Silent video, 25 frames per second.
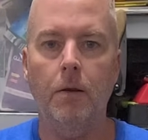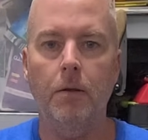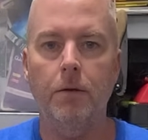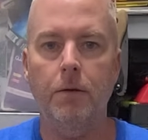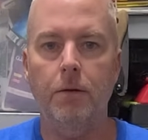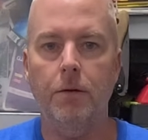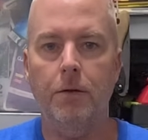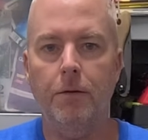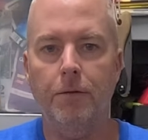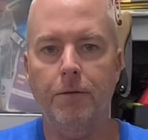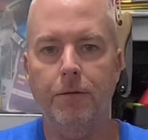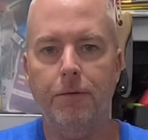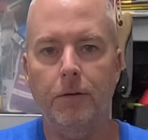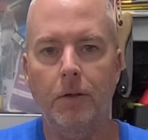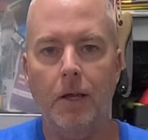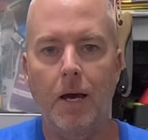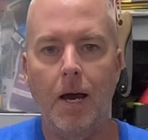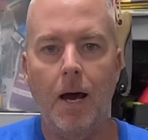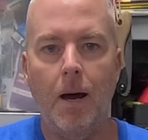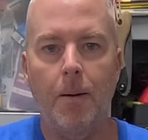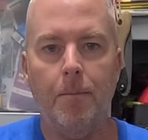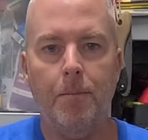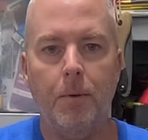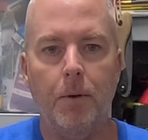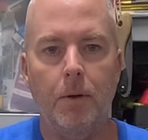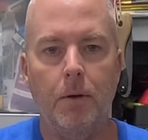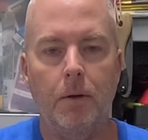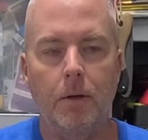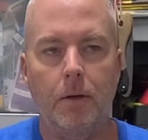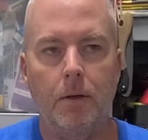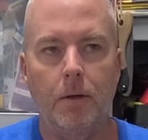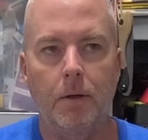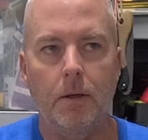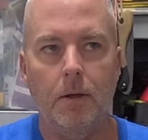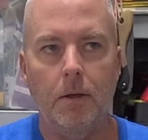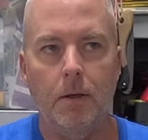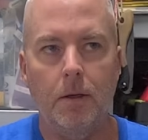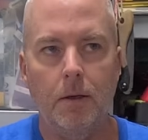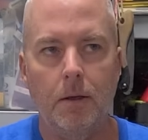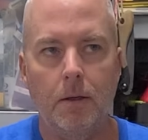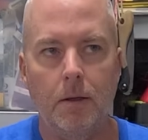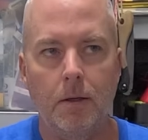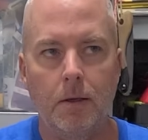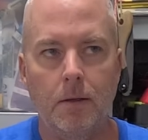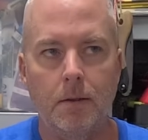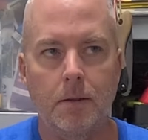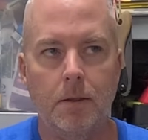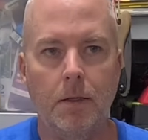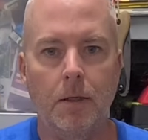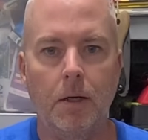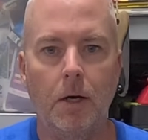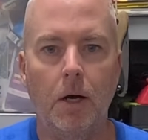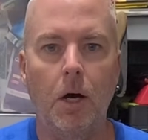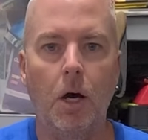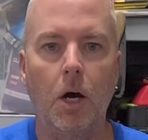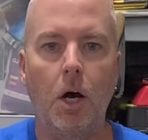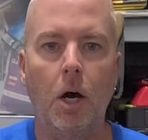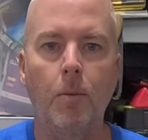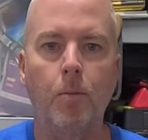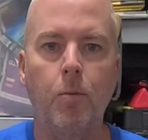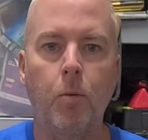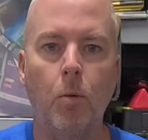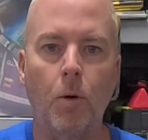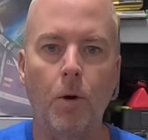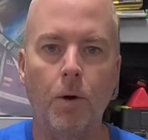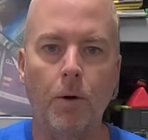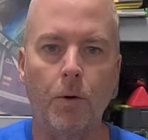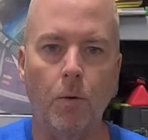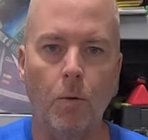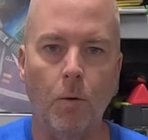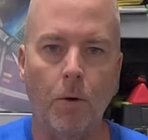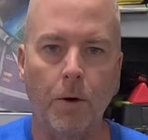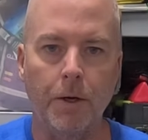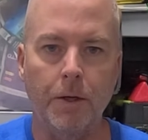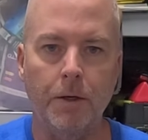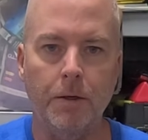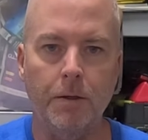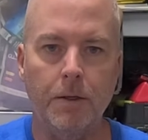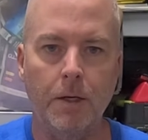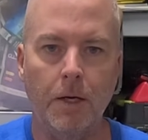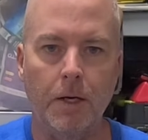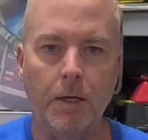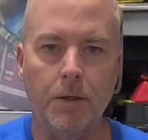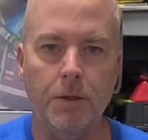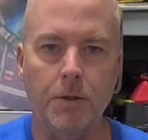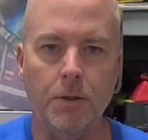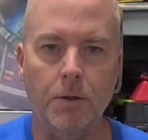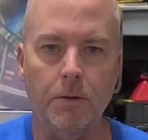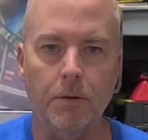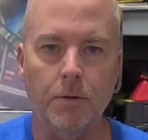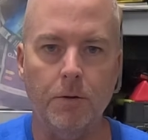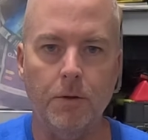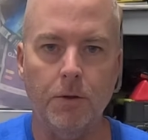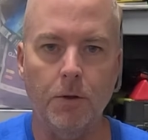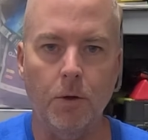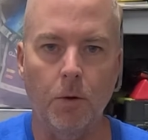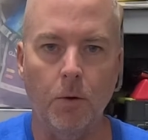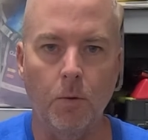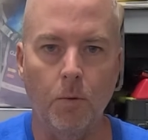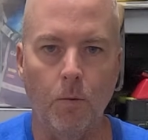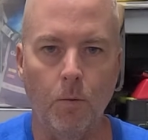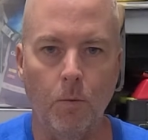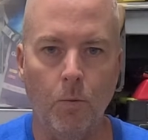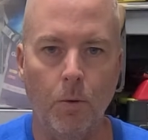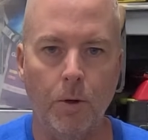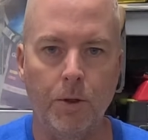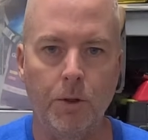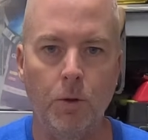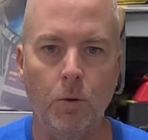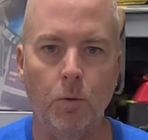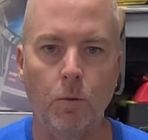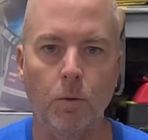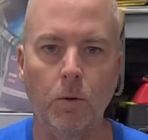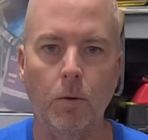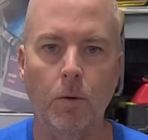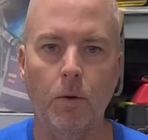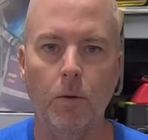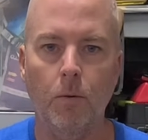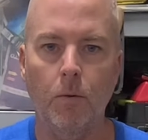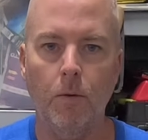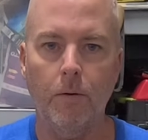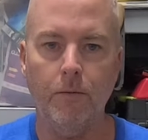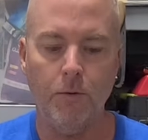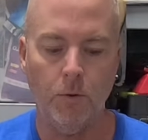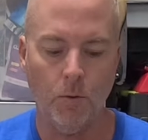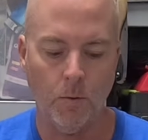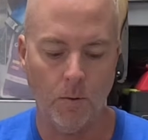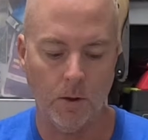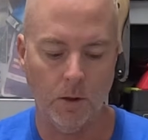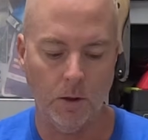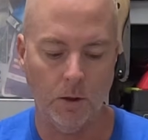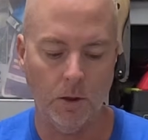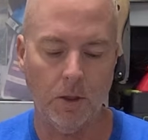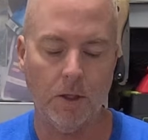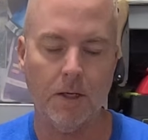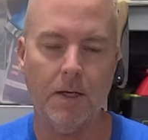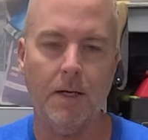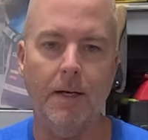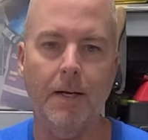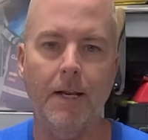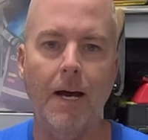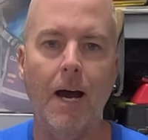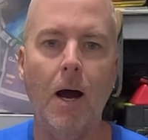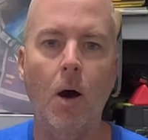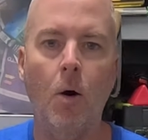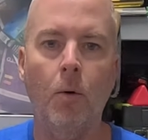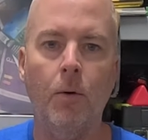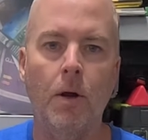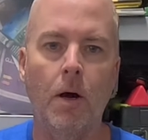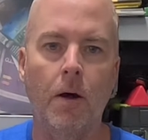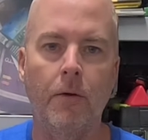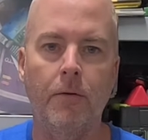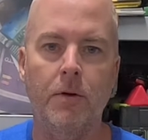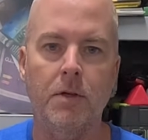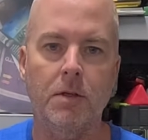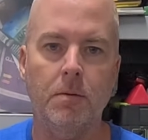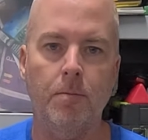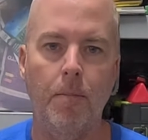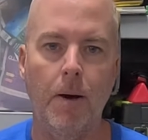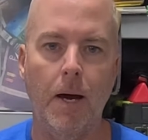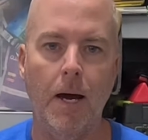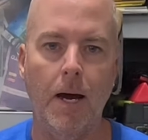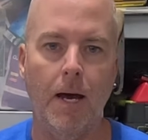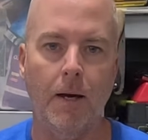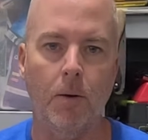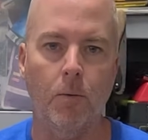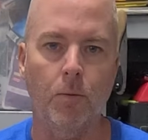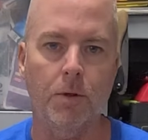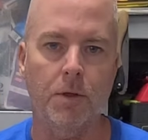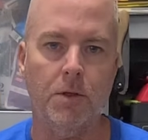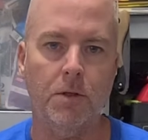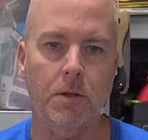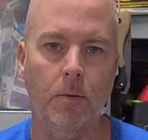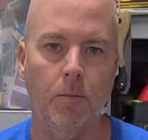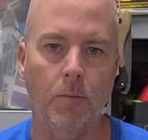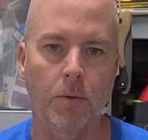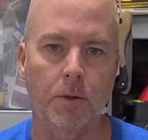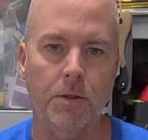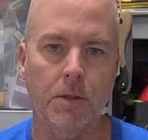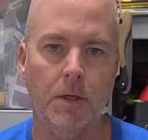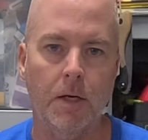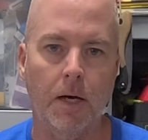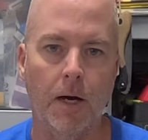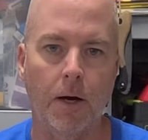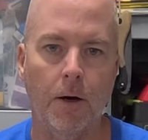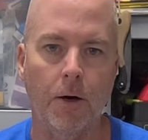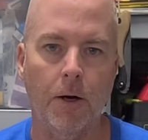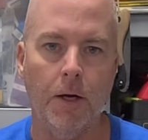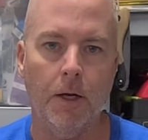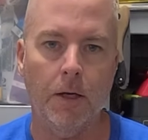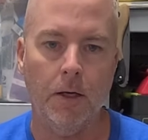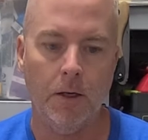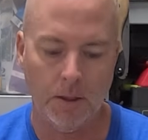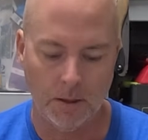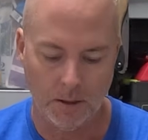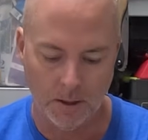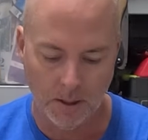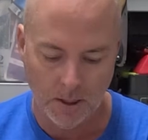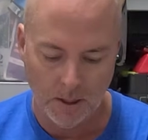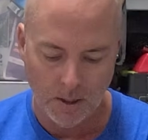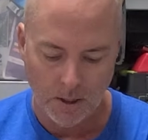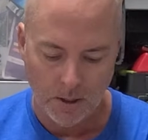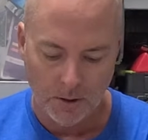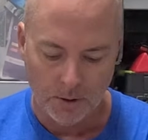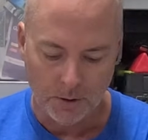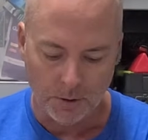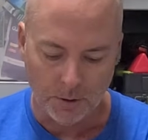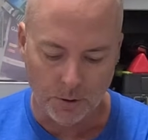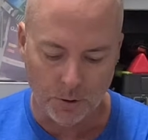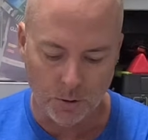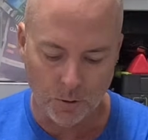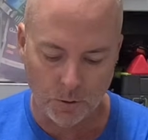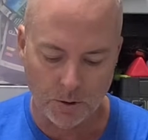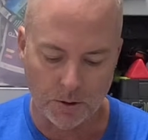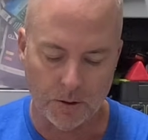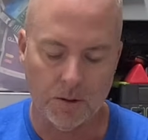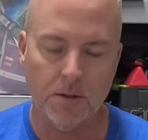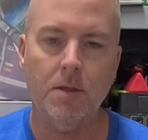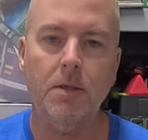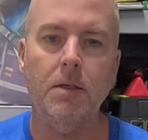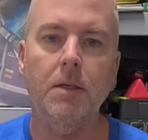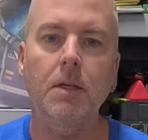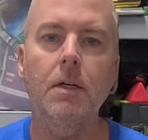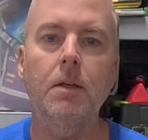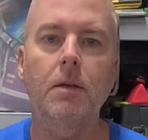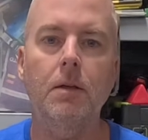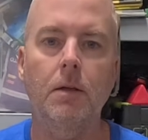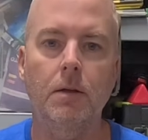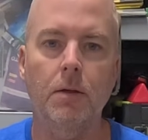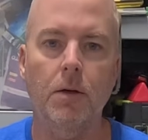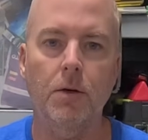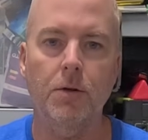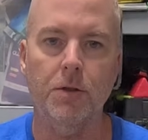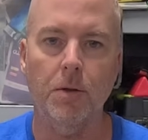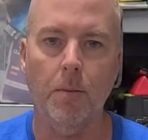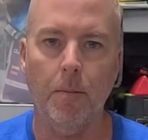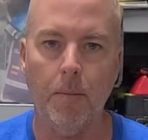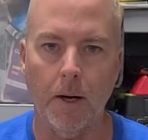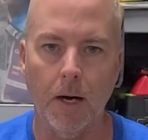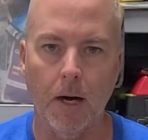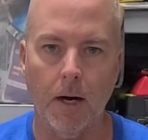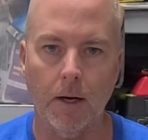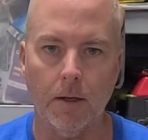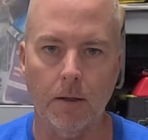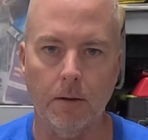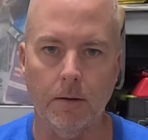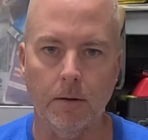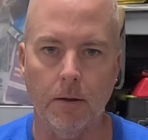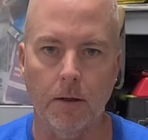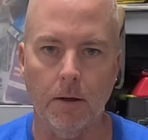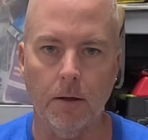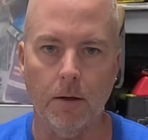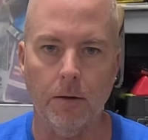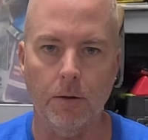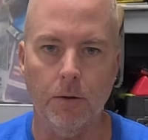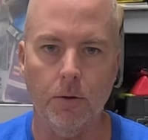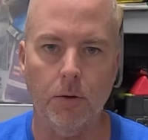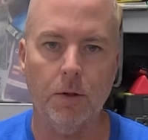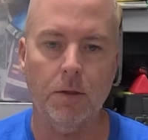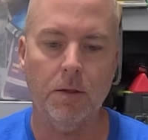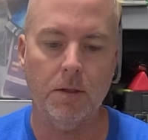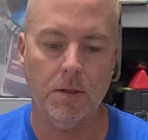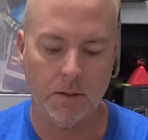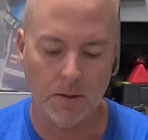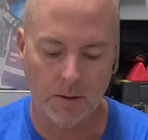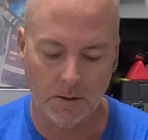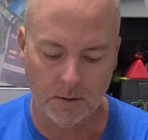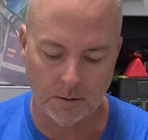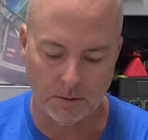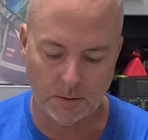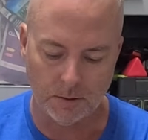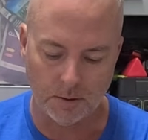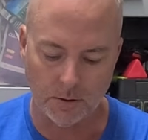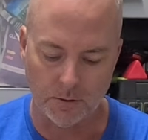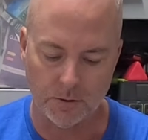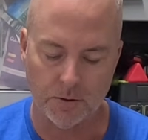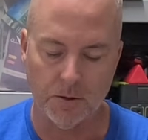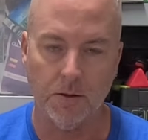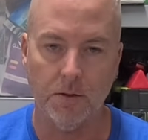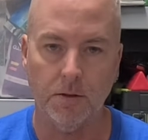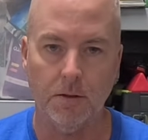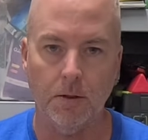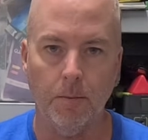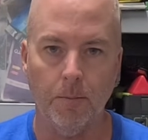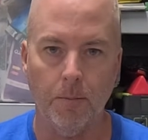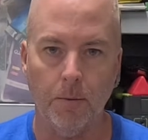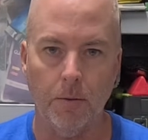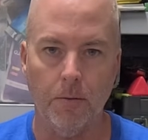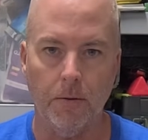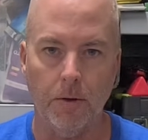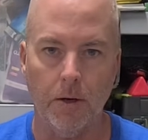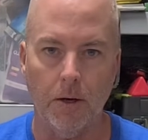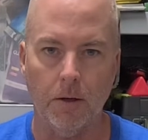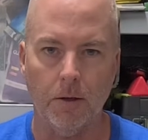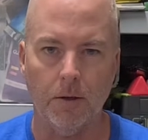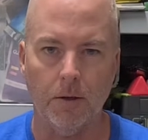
The flap is in an upward orientation. So if you were to look down on this bag when someone's carrying it, you could see that there's a pocket there. You could see that there's a zipper there.